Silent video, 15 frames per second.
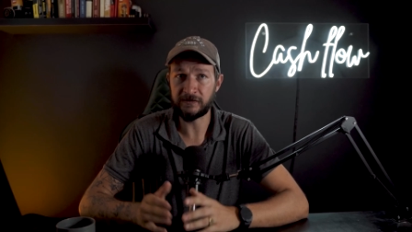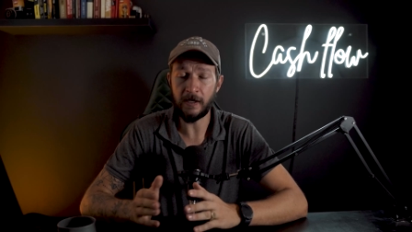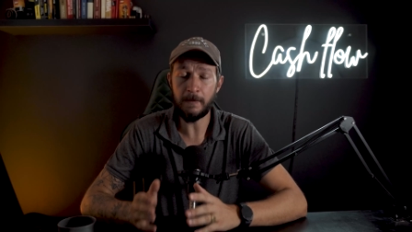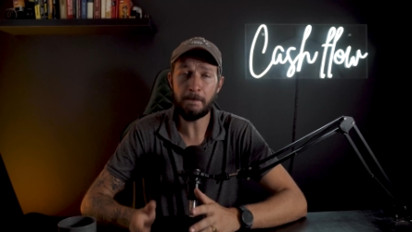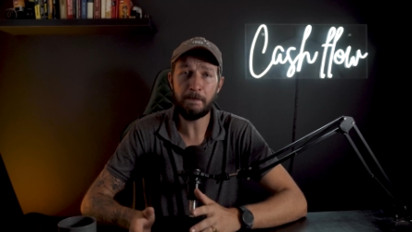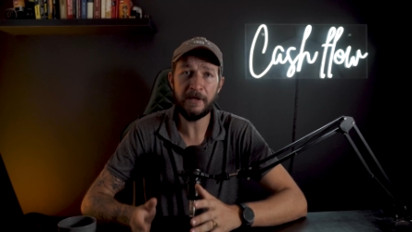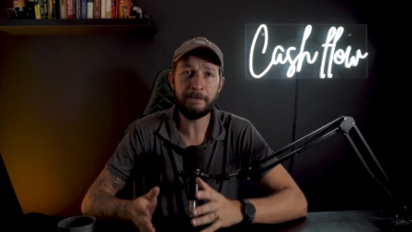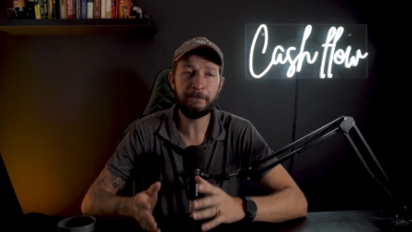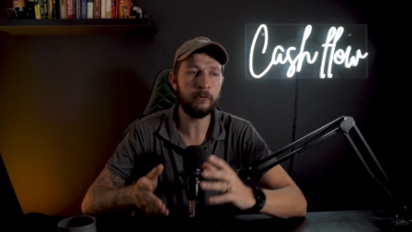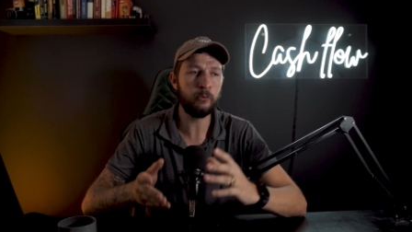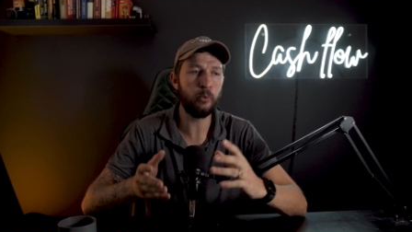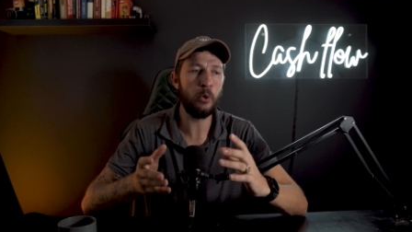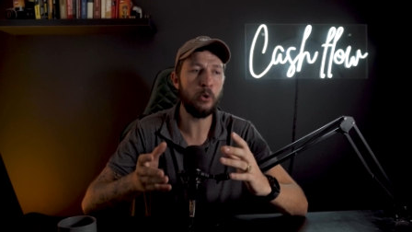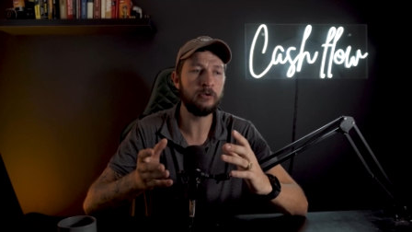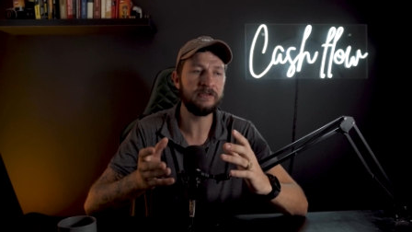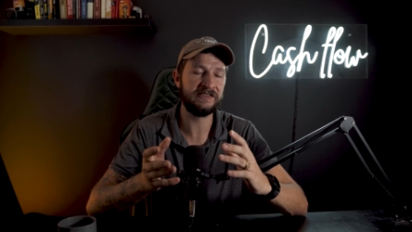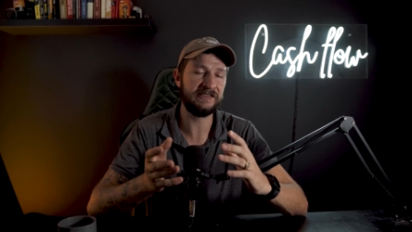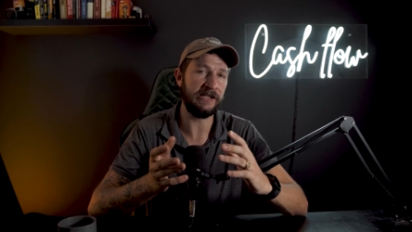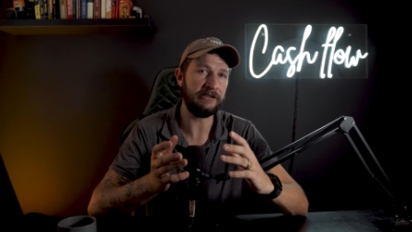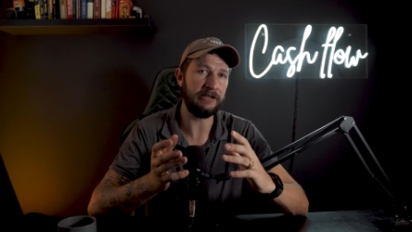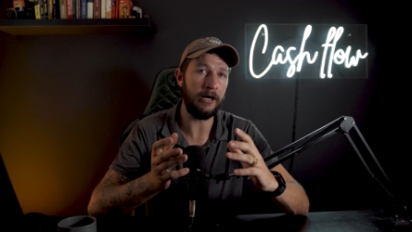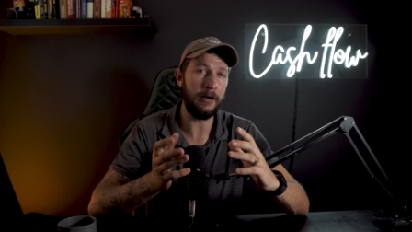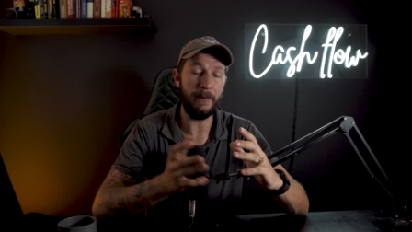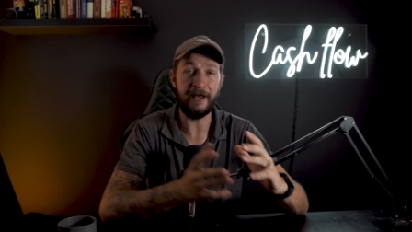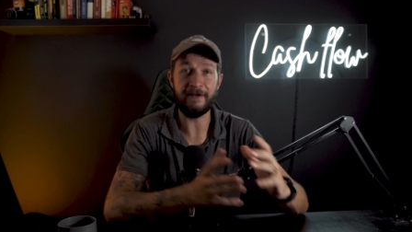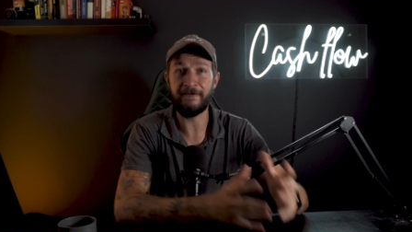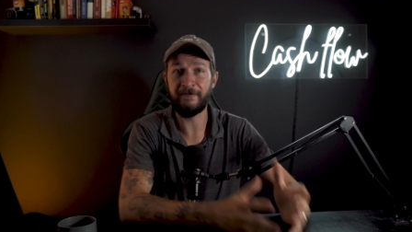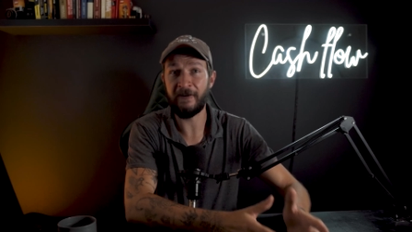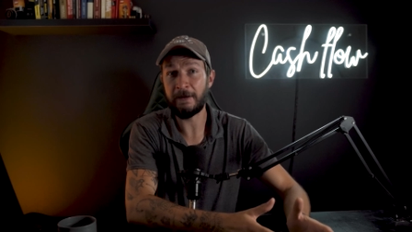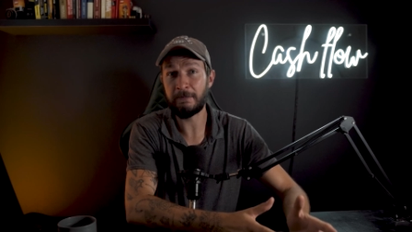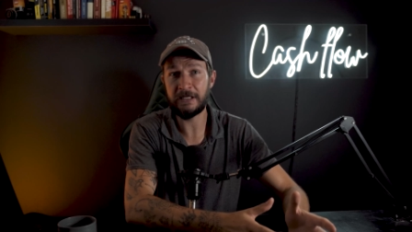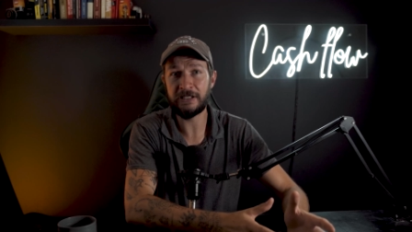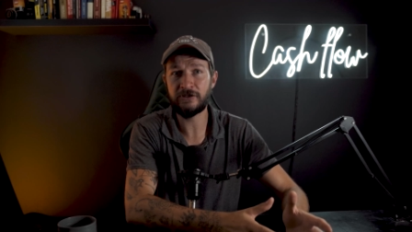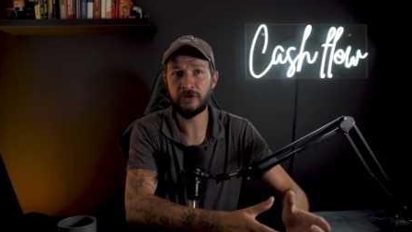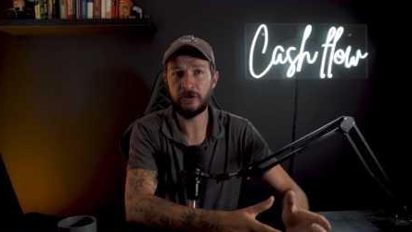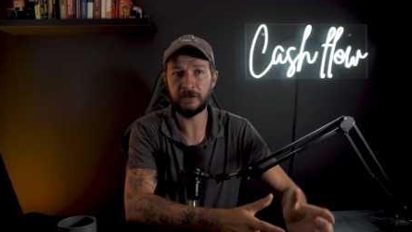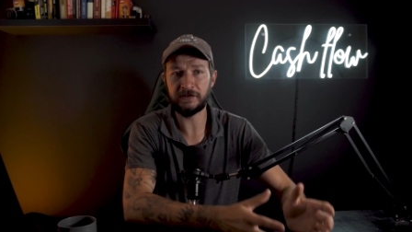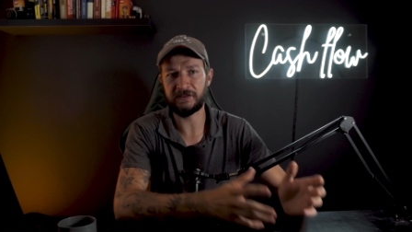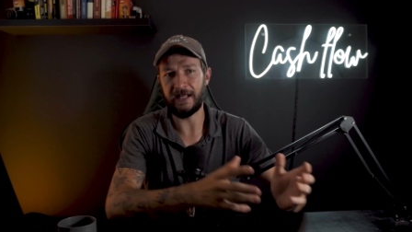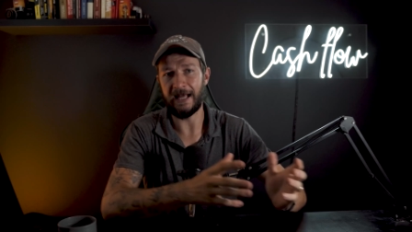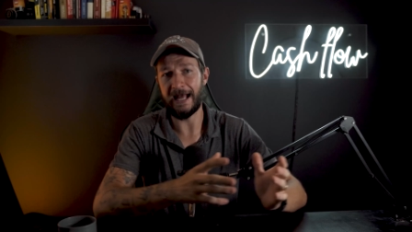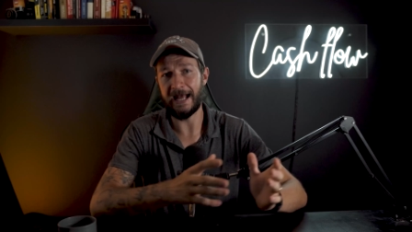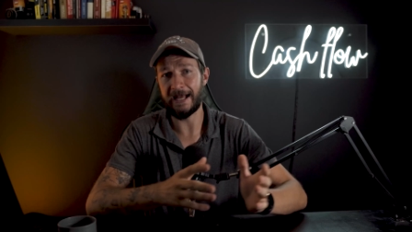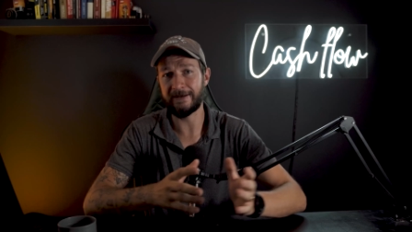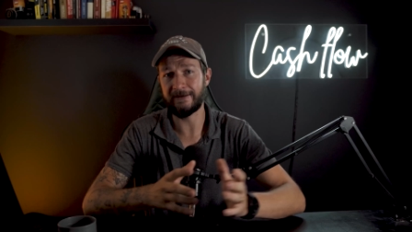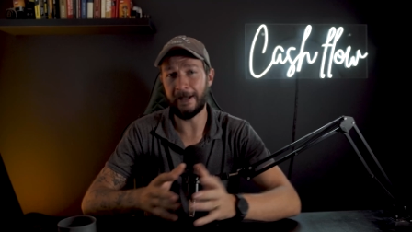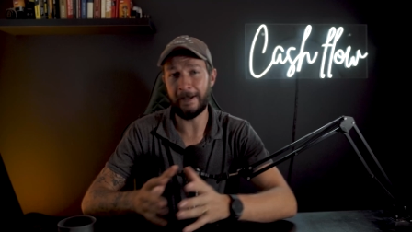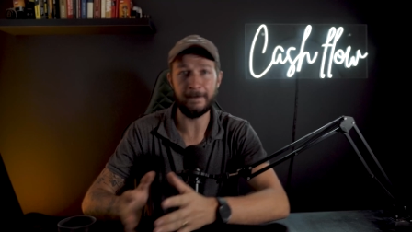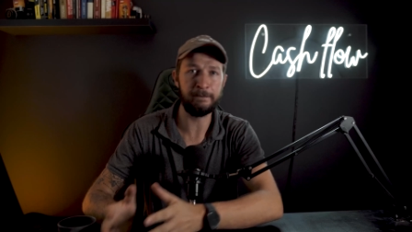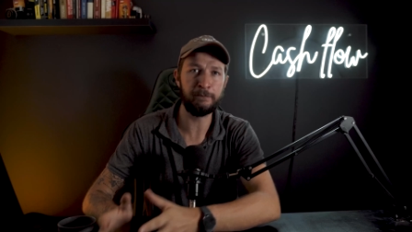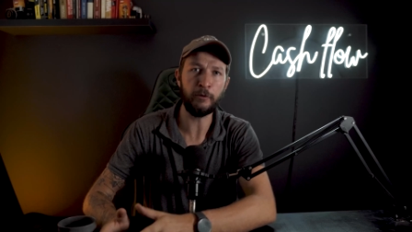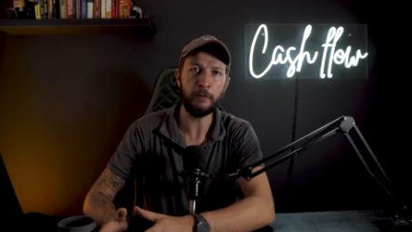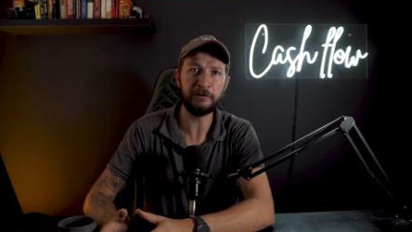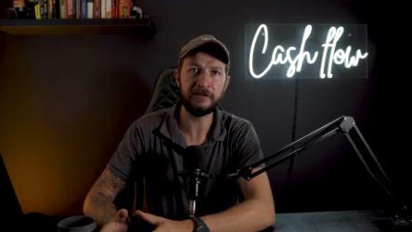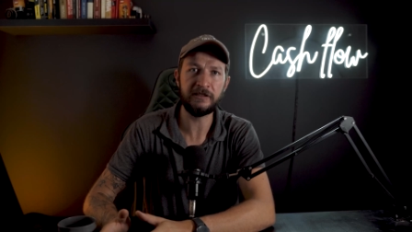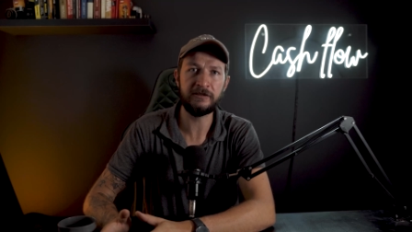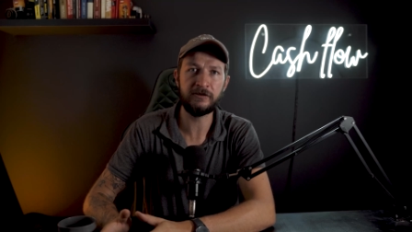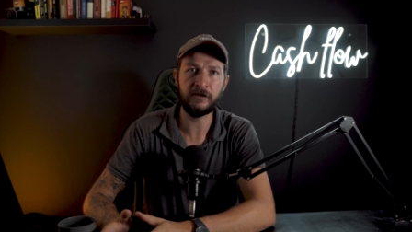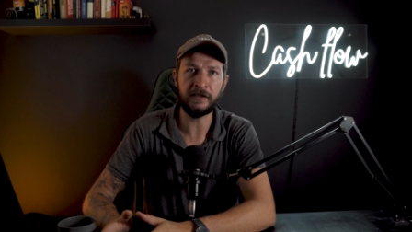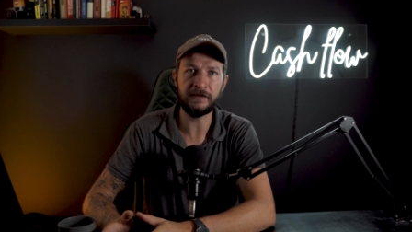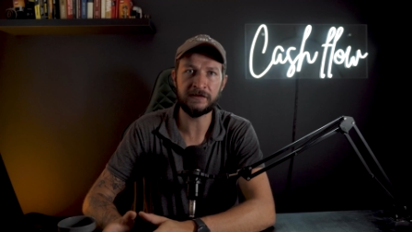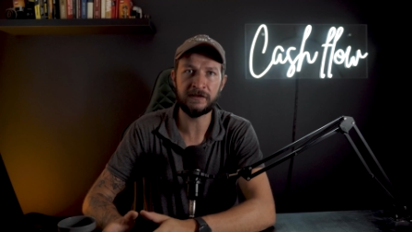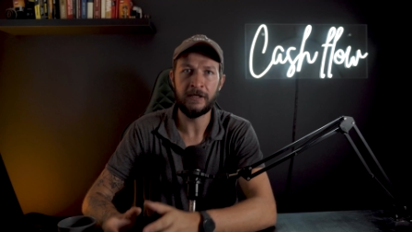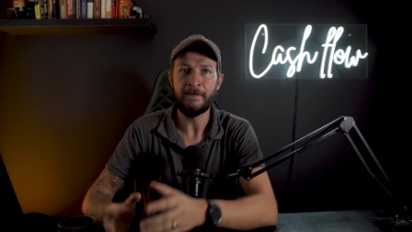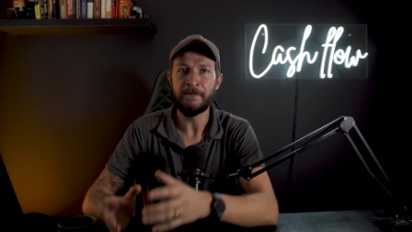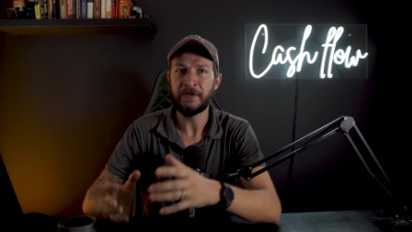Some people will set up a family trust and a property trust.